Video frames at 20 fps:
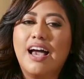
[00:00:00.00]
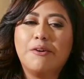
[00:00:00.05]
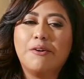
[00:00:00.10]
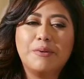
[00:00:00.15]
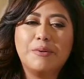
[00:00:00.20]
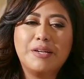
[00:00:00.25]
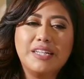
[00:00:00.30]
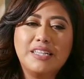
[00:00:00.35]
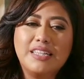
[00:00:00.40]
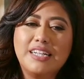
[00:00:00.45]
I
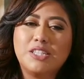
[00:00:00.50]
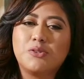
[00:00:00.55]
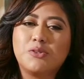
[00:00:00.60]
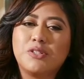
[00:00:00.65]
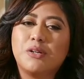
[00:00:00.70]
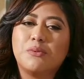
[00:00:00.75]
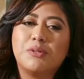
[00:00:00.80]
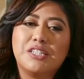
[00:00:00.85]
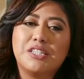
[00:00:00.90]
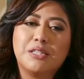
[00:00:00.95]
realized
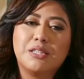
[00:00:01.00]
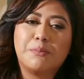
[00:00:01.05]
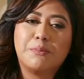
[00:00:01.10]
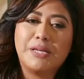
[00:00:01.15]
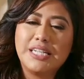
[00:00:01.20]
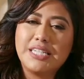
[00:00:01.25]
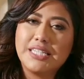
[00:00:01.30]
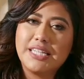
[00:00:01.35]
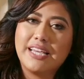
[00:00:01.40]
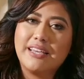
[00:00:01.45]
when I went to the
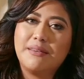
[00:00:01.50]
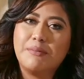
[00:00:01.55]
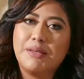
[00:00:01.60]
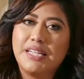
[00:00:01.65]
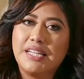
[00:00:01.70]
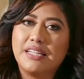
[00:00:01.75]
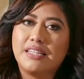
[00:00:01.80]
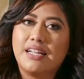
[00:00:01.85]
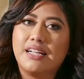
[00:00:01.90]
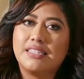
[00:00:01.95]
PTA
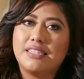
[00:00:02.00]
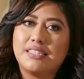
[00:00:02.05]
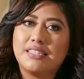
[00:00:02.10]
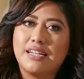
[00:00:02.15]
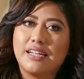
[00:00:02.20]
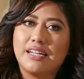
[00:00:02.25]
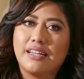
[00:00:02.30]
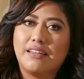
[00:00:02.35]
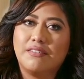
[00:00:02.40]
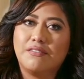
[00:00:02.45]
meeting last
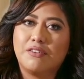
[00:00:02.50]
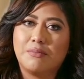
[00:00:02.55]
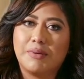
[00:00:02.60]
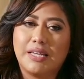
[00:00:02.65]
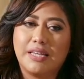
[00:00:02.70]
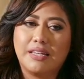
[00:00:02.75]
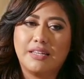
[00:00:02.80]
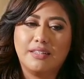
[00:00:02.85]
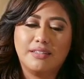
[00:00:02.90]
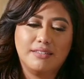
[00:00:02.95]
night for
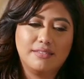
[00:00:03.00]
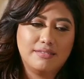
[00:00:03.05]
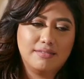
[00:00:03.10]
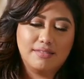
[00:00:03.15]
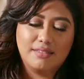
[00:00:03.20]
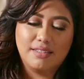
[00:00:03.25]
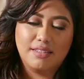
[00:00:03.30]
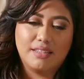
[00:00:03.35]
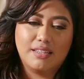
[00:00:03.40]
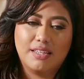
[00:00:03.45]
my
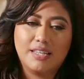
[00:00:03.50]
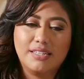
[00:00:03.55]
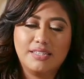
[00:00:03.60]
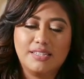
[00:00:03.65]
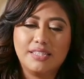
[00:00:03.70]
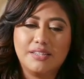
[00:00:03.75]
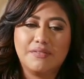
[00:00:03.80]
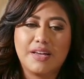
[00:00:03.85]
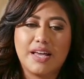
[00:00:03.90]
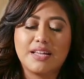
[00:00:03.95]

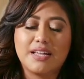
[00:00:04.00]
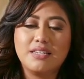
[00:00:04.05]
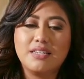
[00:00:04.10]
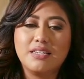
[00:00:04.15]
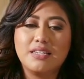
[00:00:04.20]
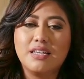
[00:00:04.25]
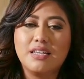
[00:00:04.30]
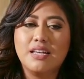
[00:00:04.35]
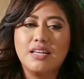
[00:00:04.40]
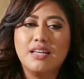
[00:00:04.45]
kids'
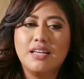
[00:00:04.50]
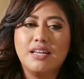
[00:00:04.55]
event